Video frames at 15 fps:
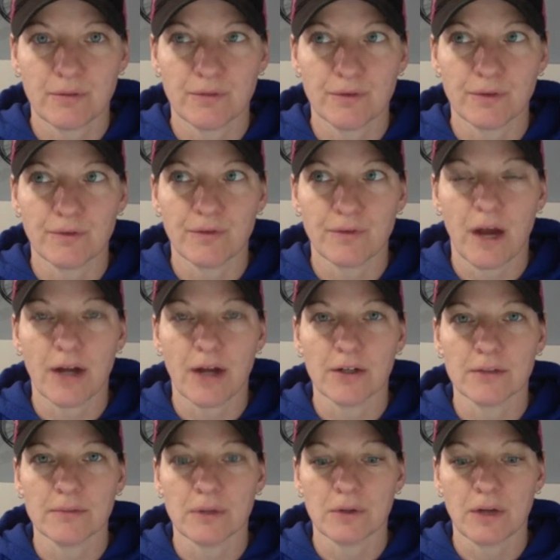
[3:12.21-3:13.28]
for
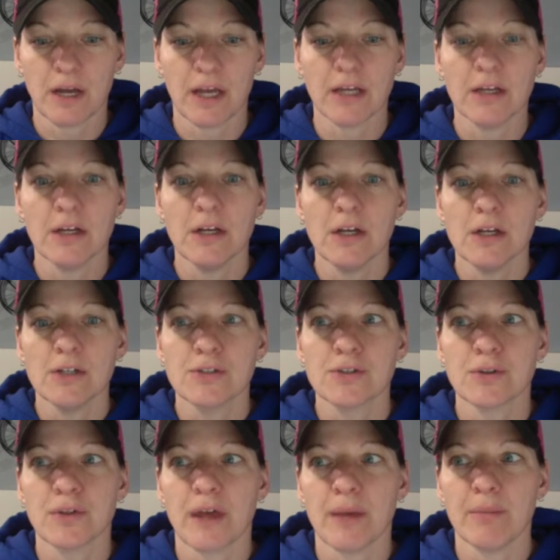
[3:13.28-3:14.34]
fire, okay?
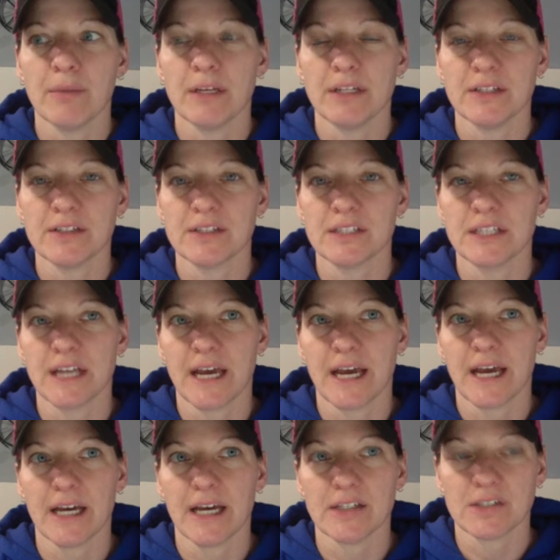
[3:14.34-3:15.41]
So that means
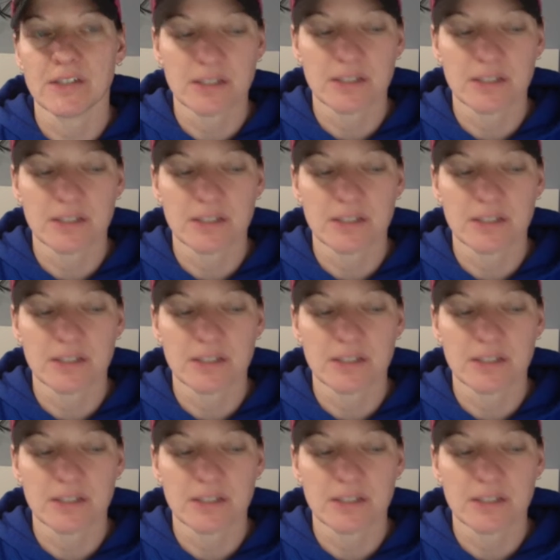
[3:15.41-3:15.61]
that,